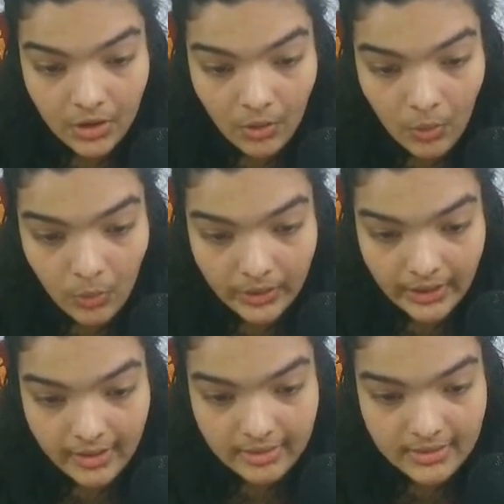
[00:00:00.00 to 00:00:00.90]

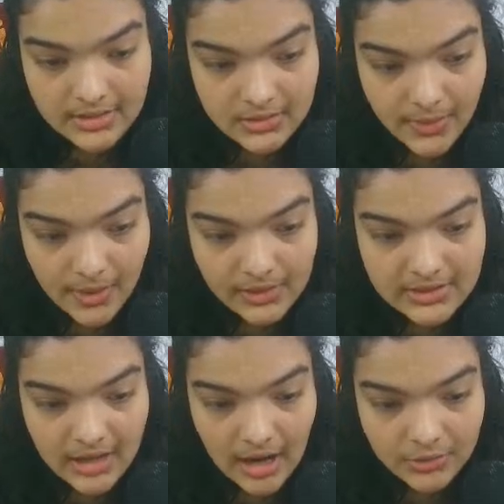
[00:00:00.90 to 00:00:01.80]
Okay, and this is where we'll
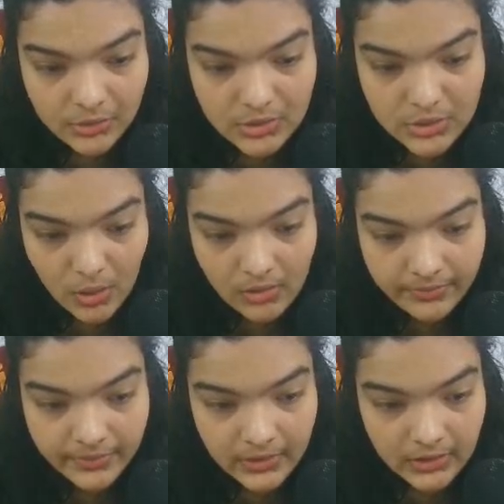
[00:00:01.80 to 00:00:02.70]
start to
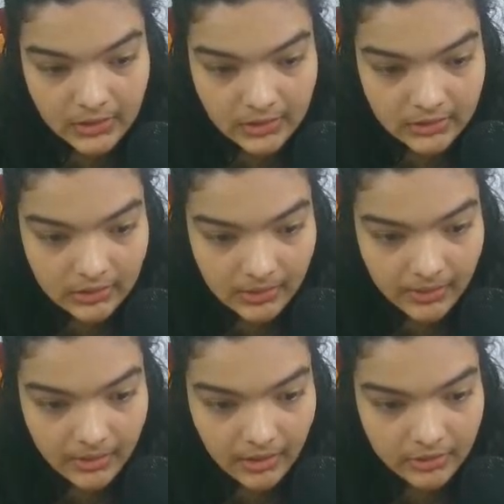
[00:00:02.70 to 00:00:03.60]
resolve the
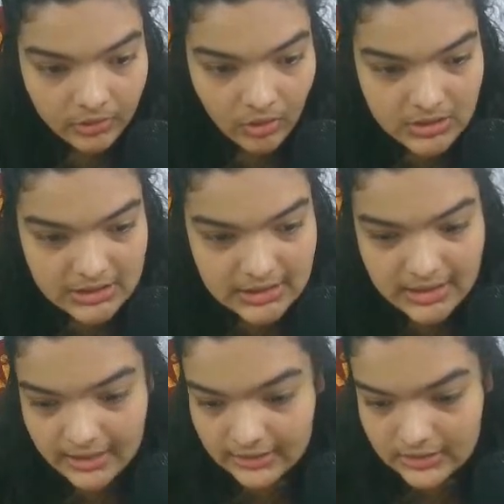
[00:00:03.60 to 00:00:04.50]
atrocity
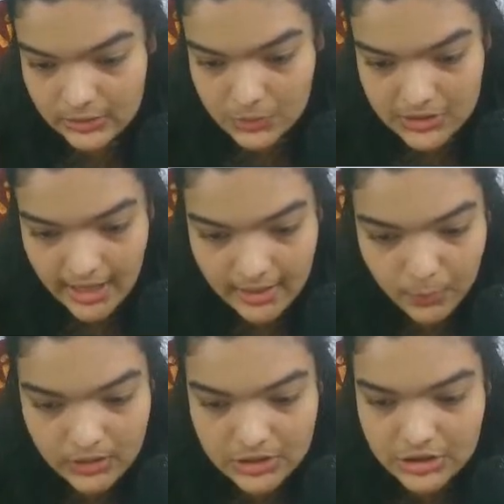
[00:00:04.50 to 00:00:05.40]
that this looks like.
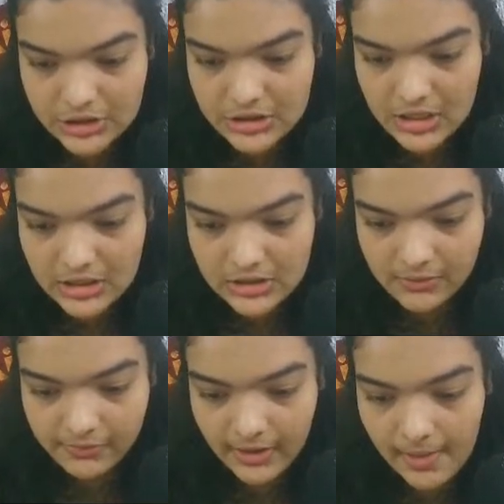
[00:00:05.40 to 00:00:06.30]
We'll just change
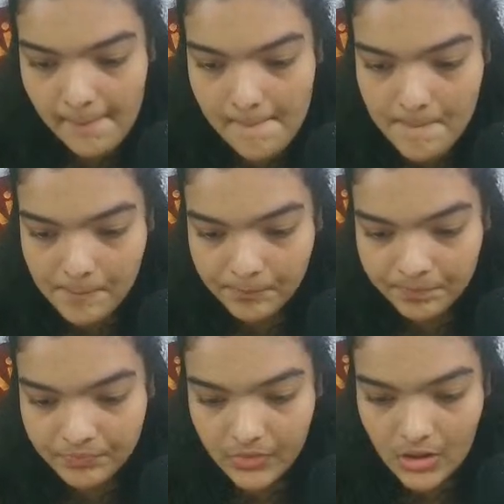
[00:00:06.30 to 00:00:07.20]
the fill
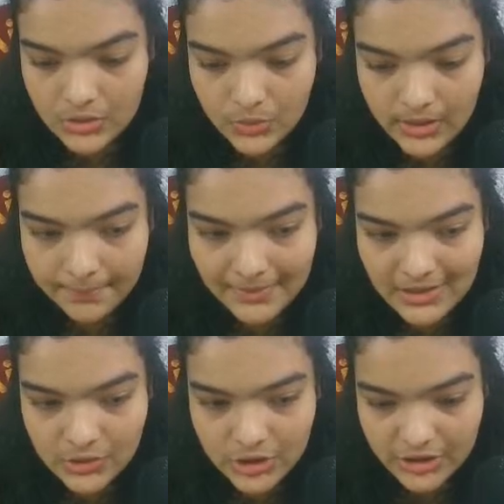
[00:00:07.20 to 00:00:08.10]
to a
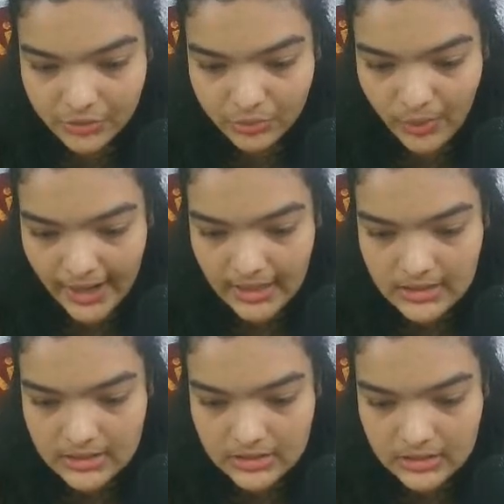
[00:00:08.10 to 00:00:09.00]
complete shade of
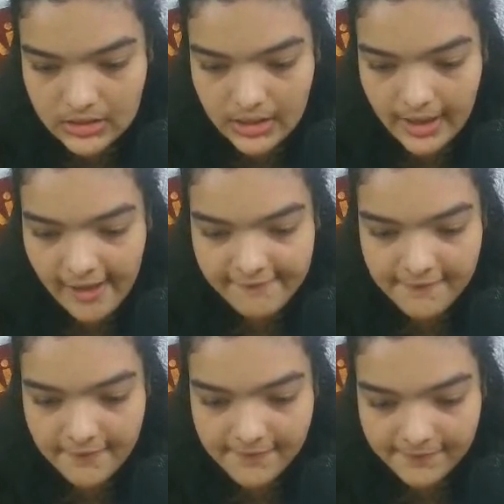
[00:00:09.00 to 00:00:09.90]
white.
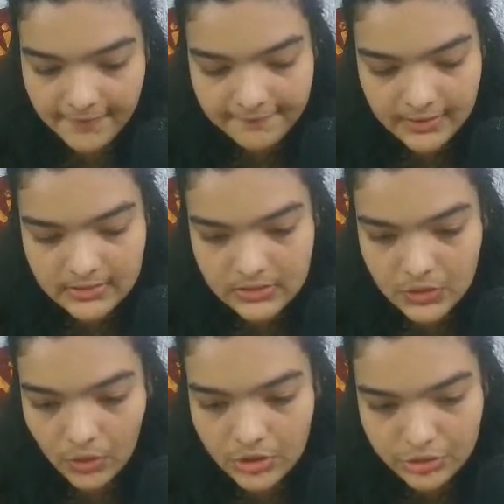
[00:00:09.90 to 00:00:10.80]
FFFFF is
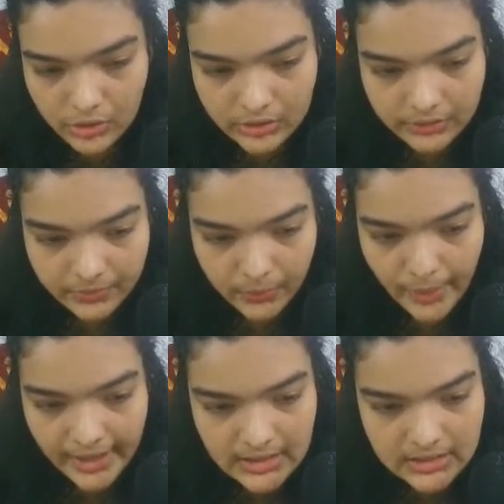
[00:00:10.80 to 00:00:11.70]
your shortcut for
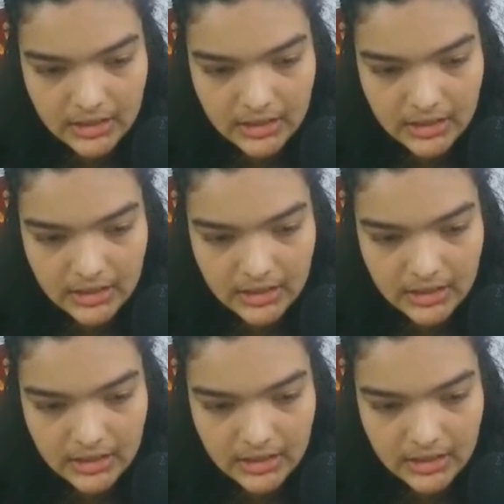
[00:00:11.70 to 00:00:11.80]
white.